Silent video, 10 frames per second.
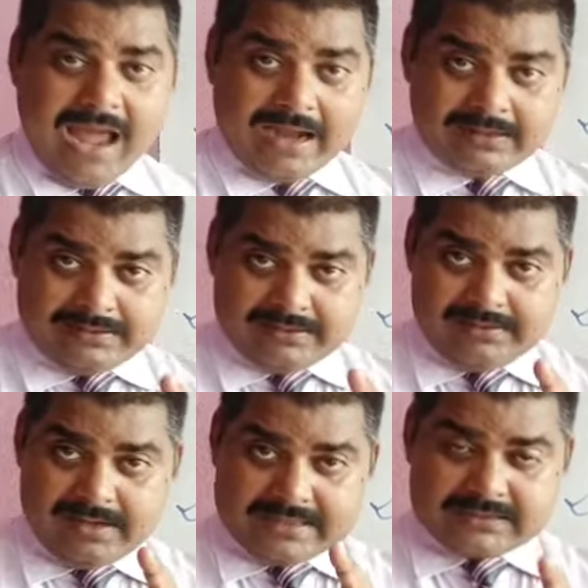And in
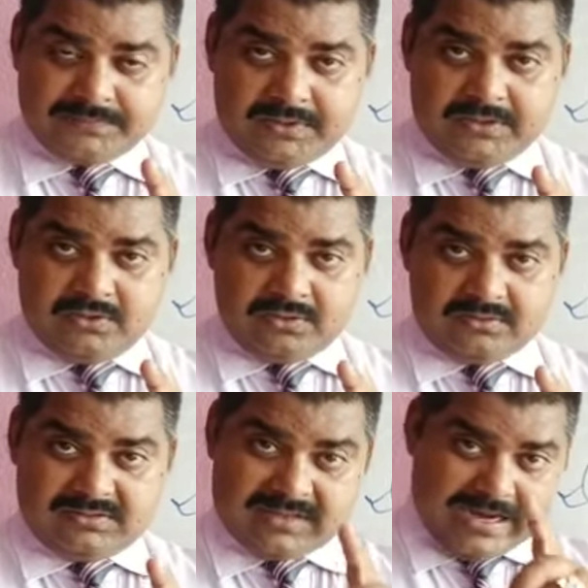next
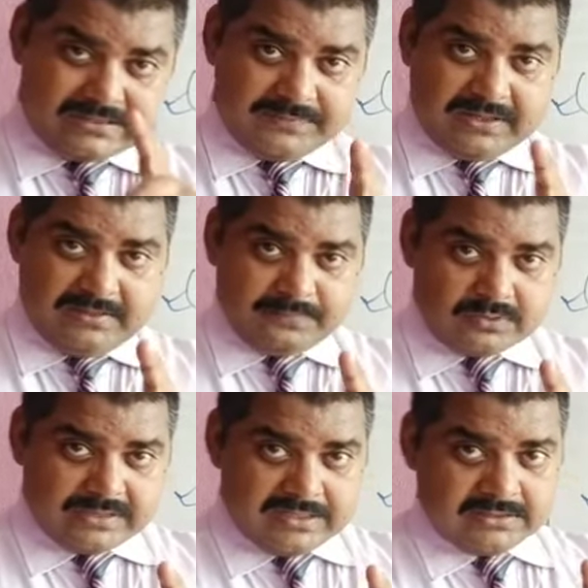video, that's very
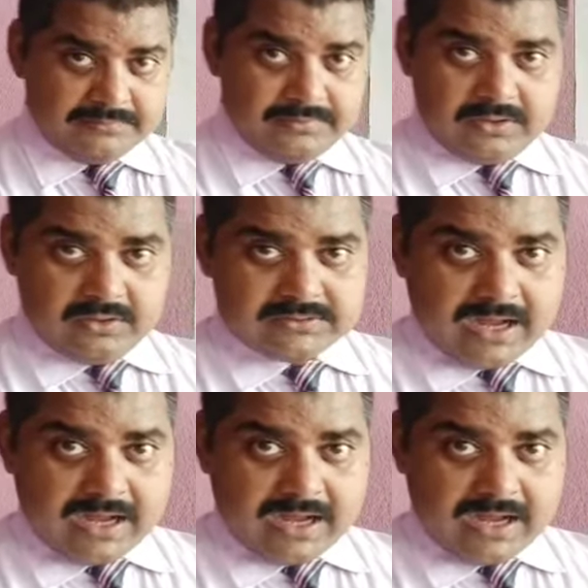important because